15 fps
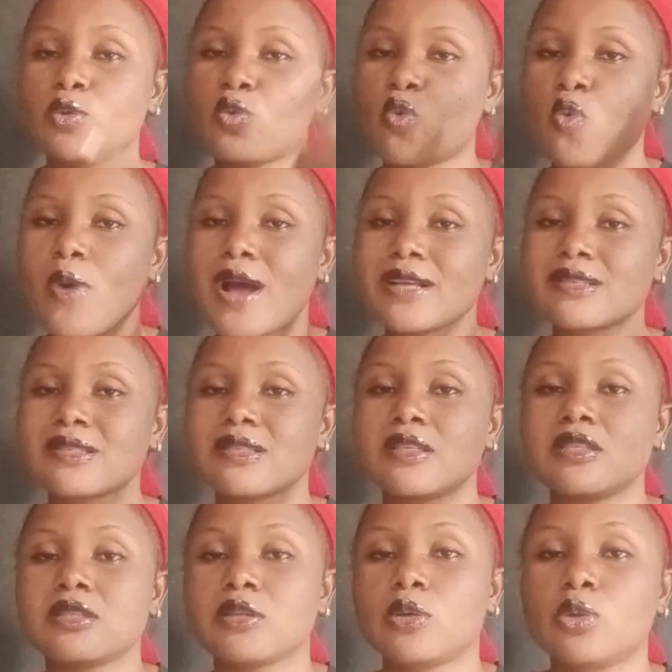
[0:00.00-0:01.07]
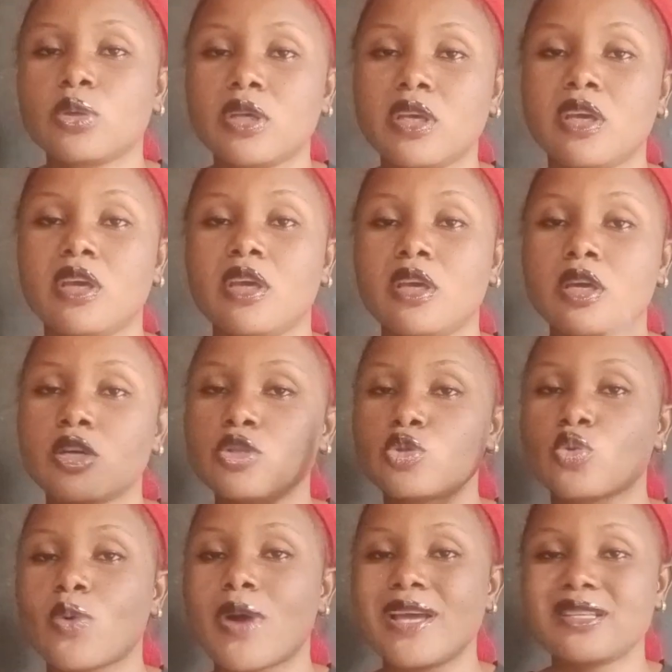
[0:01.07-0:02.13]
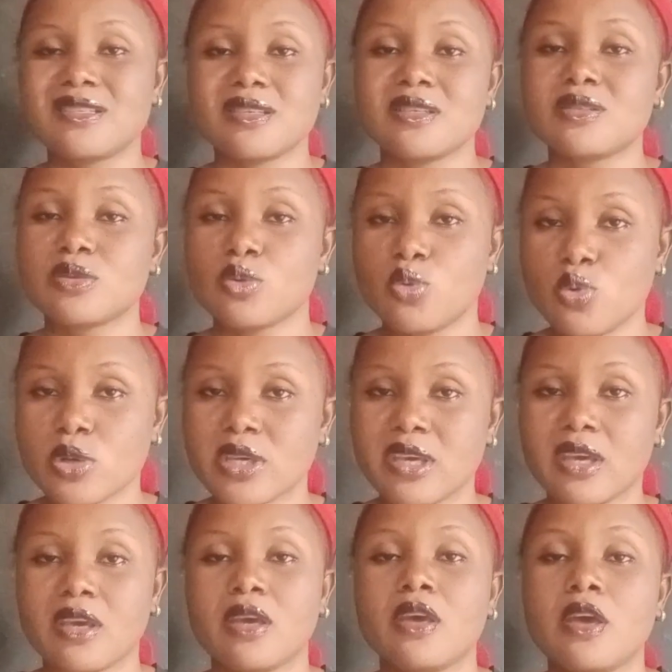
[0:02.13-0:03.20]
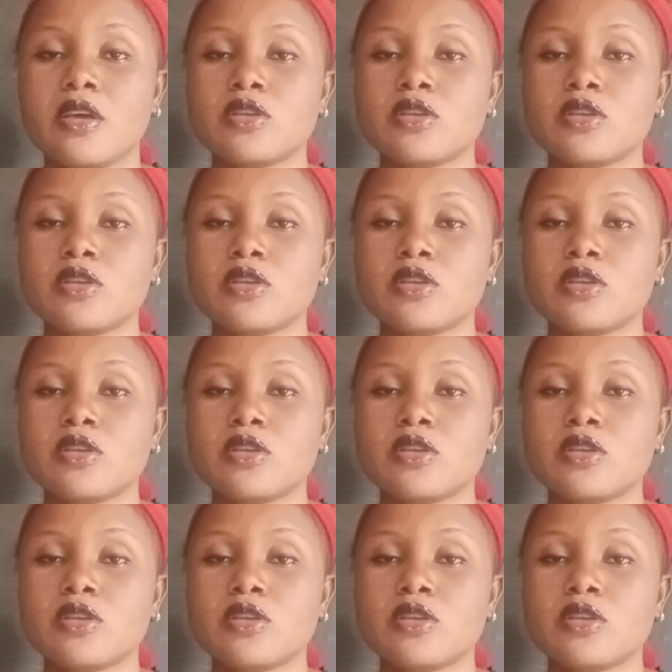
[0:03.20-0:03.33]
Once is okay, twice is okay.